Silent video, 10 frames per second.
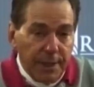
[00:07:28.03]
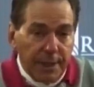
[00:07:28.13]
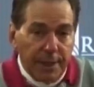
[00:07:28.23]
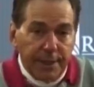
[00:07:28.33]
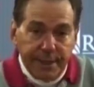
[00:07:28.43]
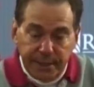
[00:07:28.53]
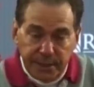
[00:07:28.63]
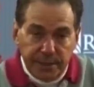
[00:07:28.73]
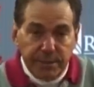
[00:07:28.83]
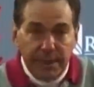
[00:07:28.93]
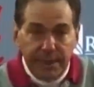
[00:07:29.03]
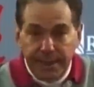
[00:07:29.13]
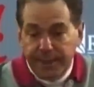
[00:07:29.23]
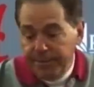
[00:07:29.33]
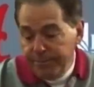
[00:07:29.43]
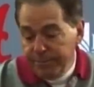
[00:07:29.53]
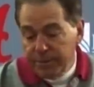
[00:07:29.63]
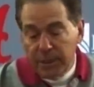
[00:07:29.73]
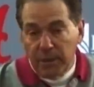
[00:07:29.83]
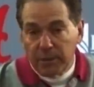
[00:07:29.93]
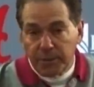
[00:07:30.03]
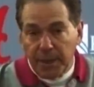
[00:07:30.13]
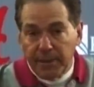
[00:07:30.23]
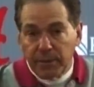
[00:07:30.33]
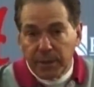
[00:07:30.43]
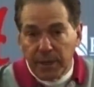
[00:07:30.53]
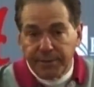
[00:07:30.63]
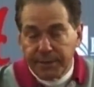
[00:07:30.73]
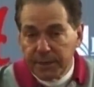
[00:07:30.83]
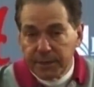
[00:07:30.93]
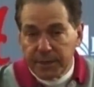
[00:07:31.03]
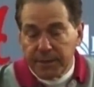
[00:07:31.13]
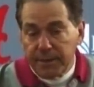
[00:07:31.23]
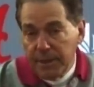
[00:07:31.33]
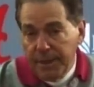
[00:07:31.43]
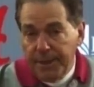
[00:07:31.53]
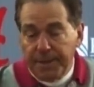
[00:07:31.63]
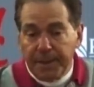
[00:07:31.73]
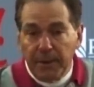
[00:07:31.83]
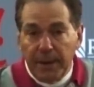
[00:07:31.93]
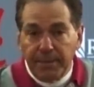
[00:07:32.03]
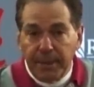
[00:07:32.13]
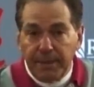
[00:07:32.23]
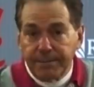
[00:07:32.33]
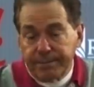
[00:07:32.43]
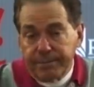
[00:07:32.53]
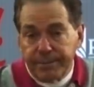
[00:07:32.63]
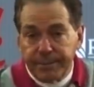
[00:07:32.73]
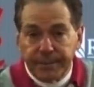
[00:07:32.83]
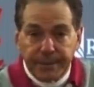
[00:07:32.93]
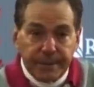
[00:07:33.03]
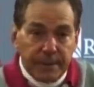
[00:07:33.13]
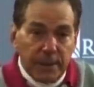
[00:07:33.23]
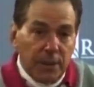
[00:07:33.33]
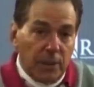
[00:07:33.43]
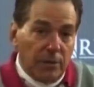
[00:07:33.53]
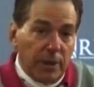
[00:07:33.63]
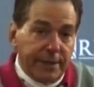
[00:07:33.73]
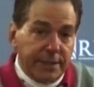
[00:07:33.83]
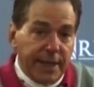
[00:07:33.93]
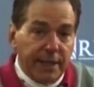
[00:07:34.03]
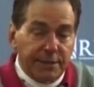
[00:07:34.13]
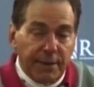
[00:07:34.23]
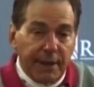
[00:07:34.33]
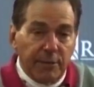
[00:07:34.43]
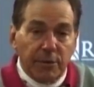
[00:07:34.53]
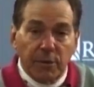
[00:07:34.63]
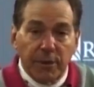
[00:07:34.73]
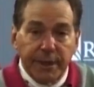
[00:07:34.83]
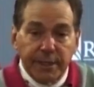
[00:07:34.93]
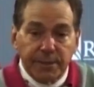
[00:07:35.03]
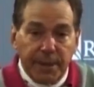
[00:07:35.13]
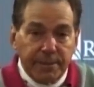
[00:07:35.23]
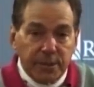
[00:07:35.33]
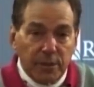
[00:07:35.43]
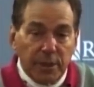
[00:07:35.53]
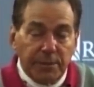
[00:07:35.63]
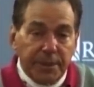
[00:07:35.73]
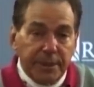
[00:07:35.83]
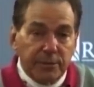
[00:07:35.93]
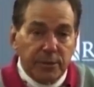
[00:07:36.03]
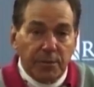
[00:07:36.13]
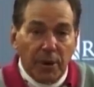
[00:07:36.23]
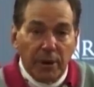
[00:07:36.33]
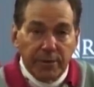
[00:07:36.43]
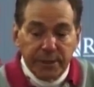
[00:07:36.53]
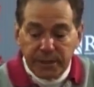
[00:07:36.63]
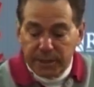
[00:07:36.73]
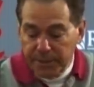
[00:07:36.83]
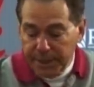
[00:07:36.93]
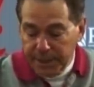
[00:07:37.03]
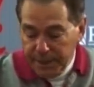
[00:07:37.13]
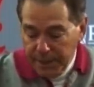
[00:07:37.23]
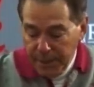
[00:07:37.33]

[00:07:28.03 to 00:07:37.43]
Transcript: Uh, he's and he, you know, has played with toughness. And you know, I'm I'm, you know, not satisfied with where he is, but I'm certainly pleased with the progress he's making.